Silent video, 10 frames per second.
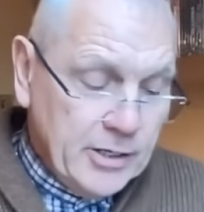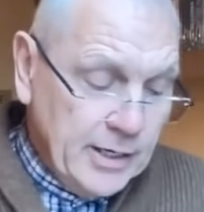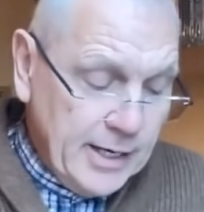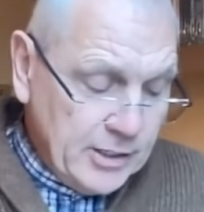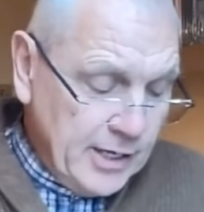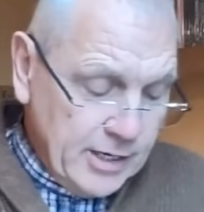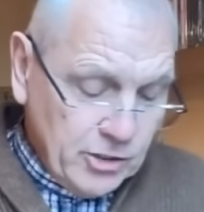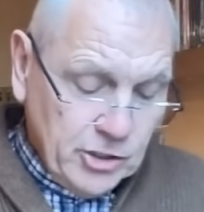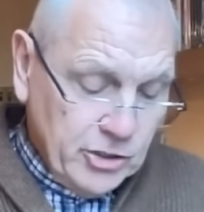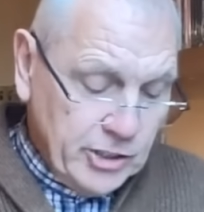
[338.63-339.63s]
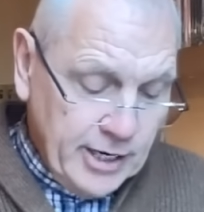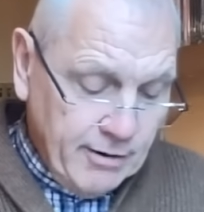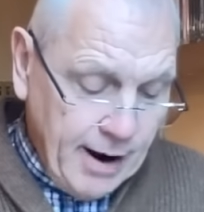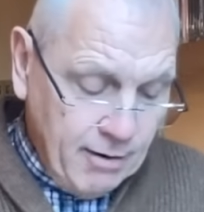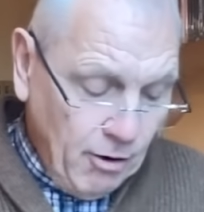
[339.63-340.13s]
Let's
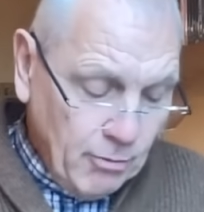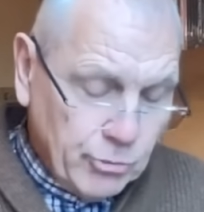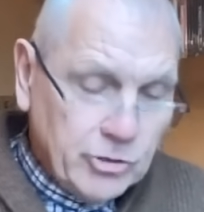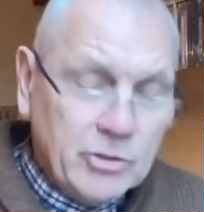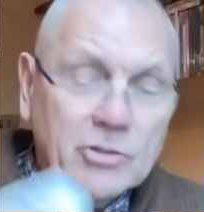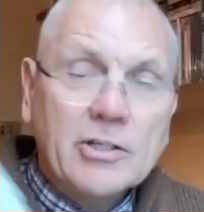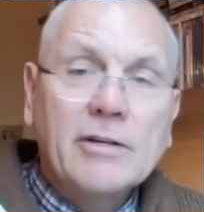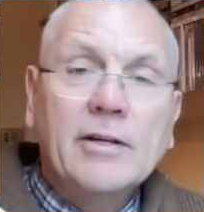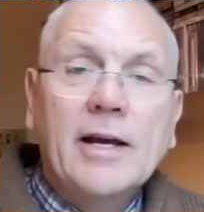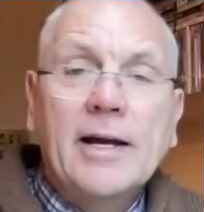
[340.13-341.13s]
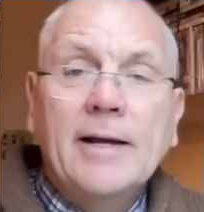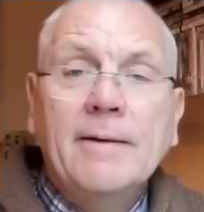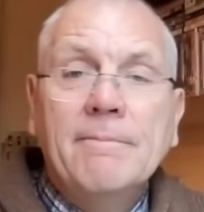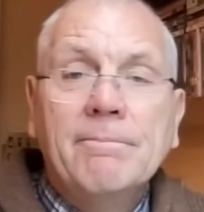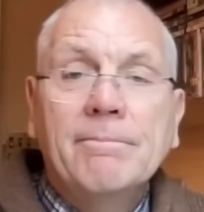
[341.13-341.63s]
consider our options, okay?
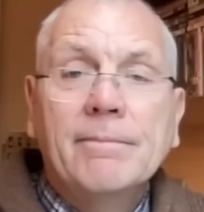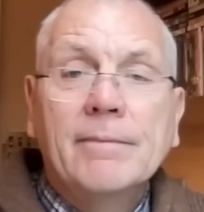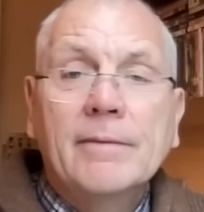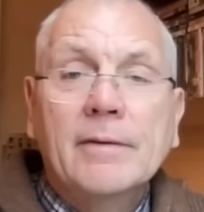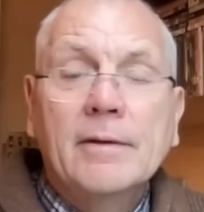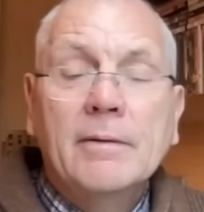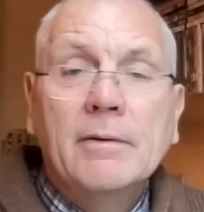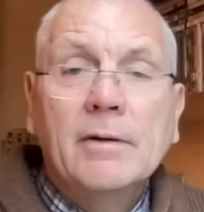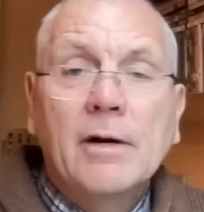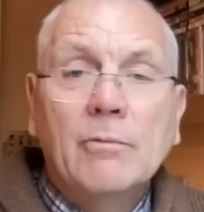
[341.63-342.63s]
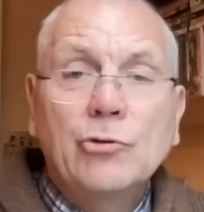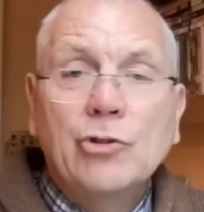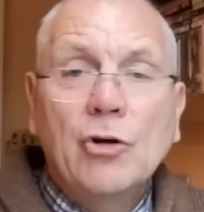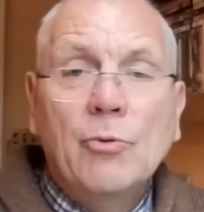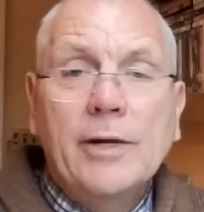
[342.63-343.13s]
I'm
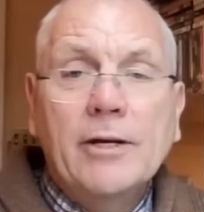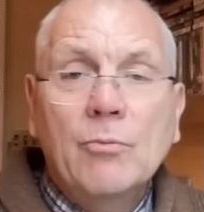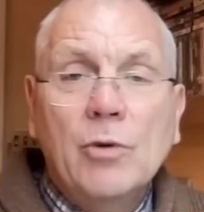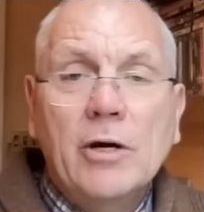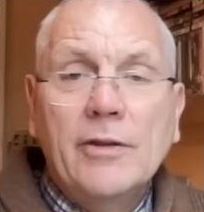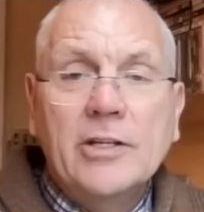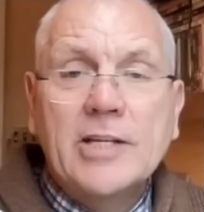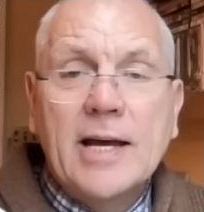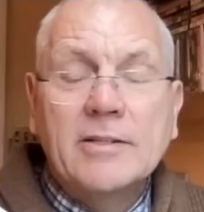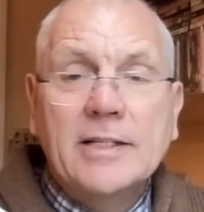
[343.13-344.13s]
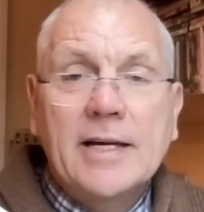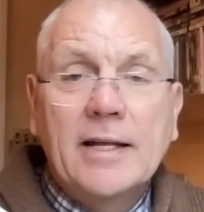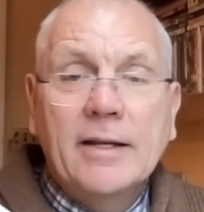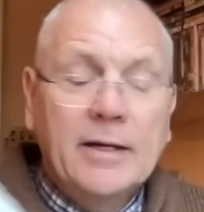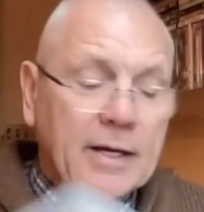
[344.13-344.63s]
sure we can work this out
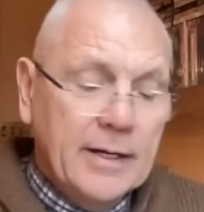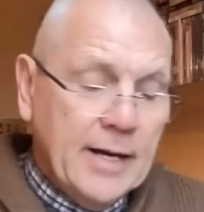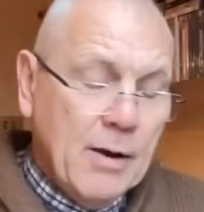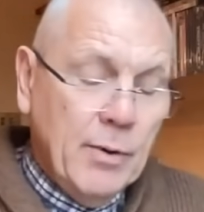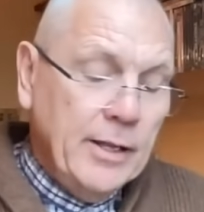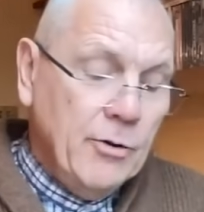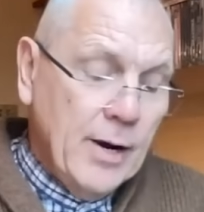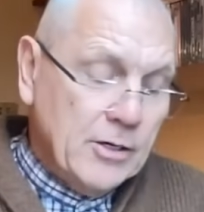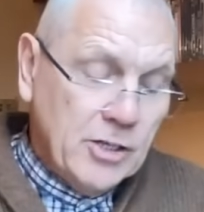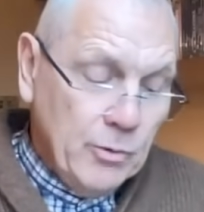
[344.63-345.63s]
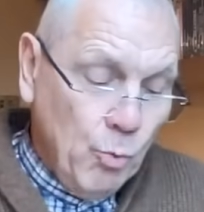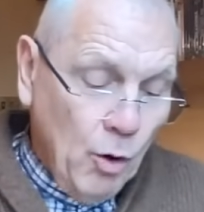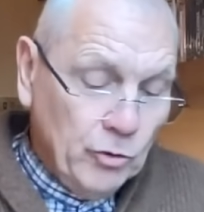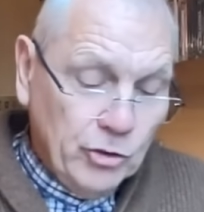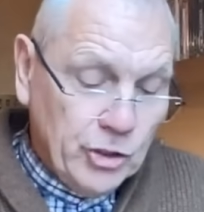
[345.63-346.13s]
together. Now, whether you actually
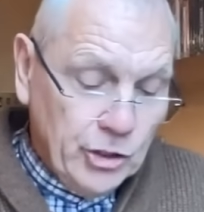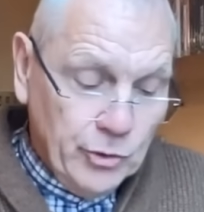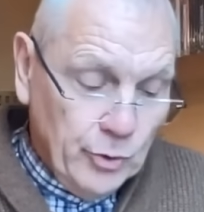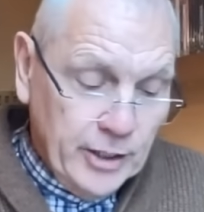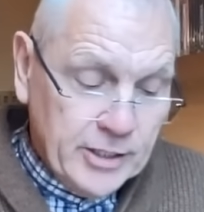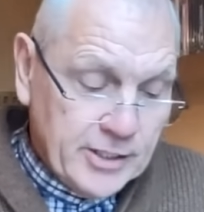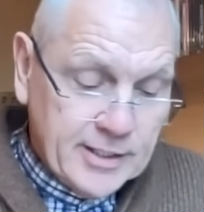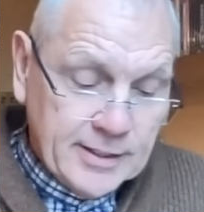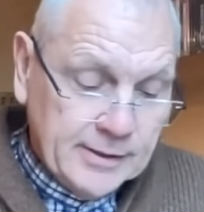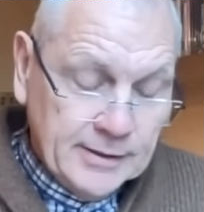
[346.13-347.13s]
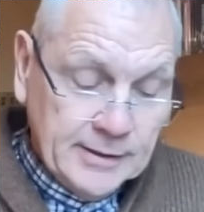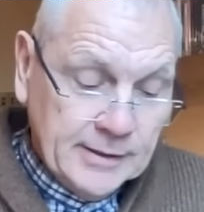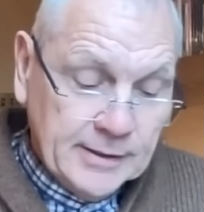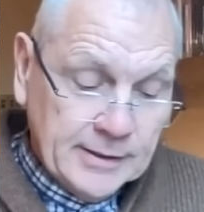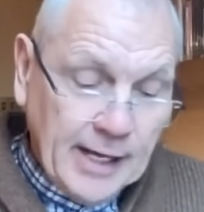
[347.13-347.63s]
want to do this,
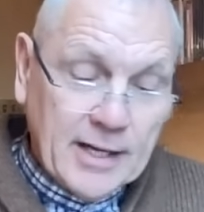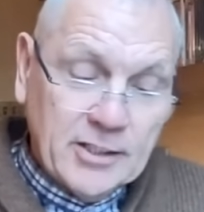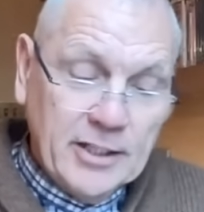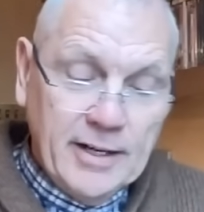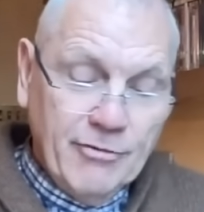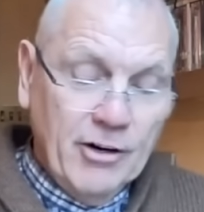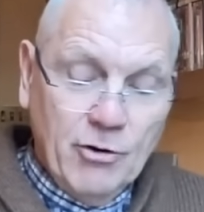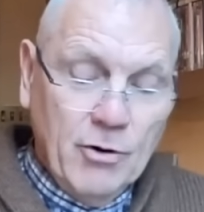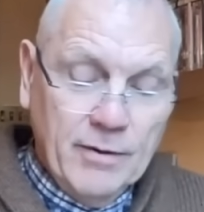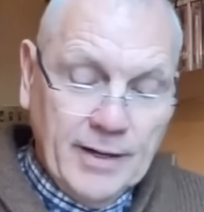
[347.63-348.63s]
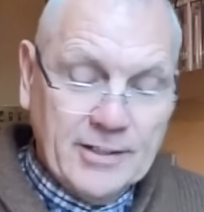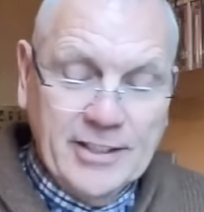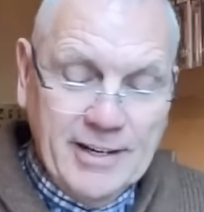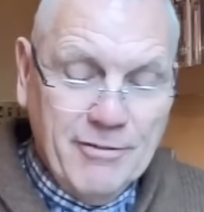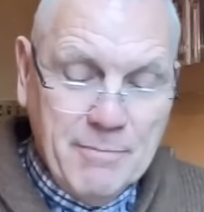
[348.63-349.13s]
that's a different
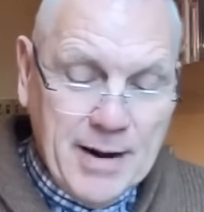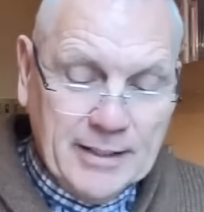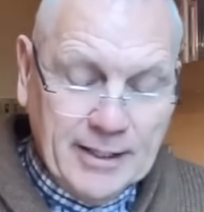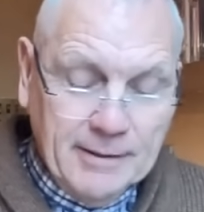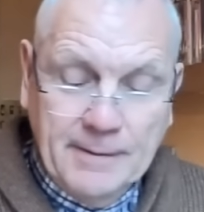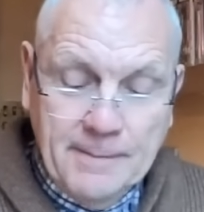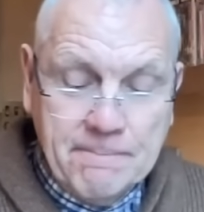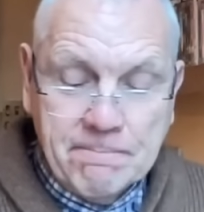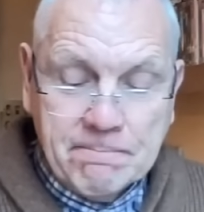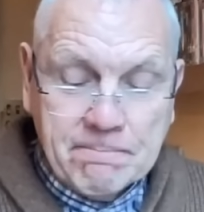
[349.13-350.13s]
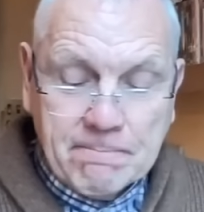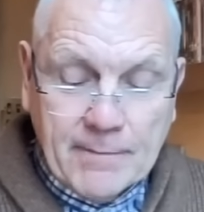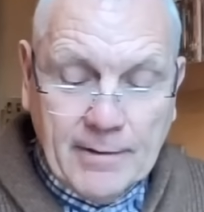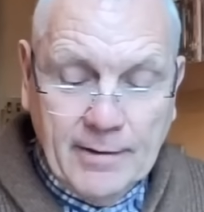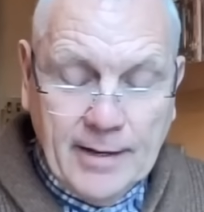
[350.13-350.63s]
matter,
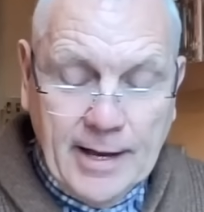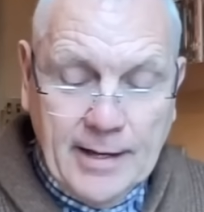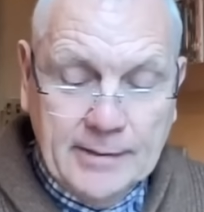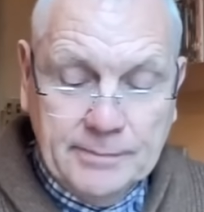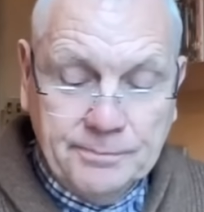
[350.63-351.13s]
okay?